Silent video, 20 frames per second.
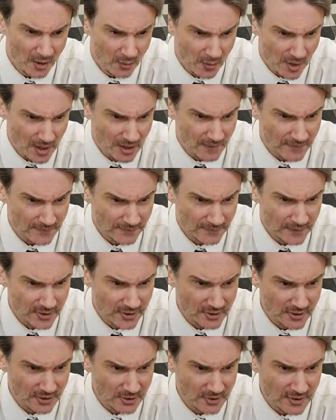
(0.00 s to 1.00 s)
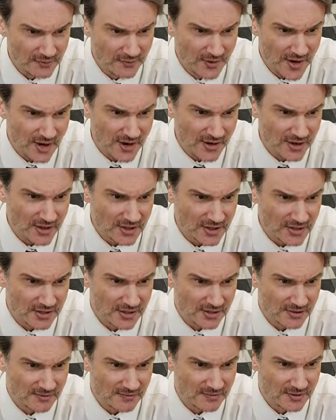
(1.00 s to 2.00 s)
Well, there's sort of
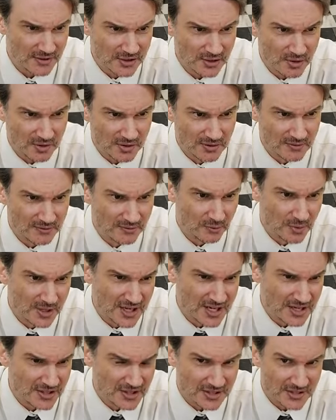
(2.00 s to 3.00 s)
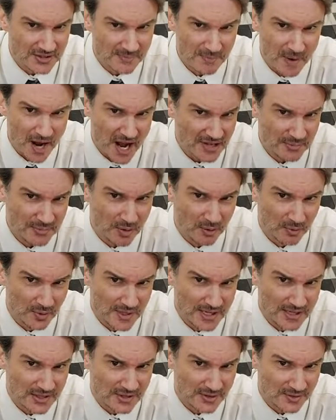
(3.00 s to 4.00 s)
various sort of reasons, possible
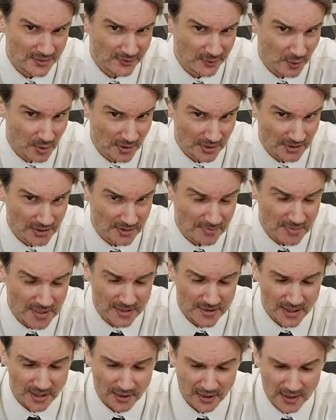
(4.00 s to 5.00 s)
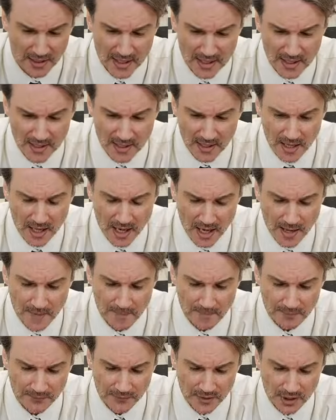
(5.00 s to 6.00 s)
reasons for it to be there.
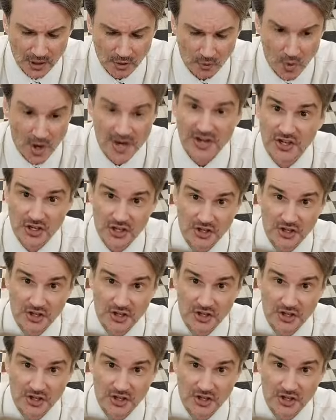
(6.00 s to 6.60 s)
You know, one is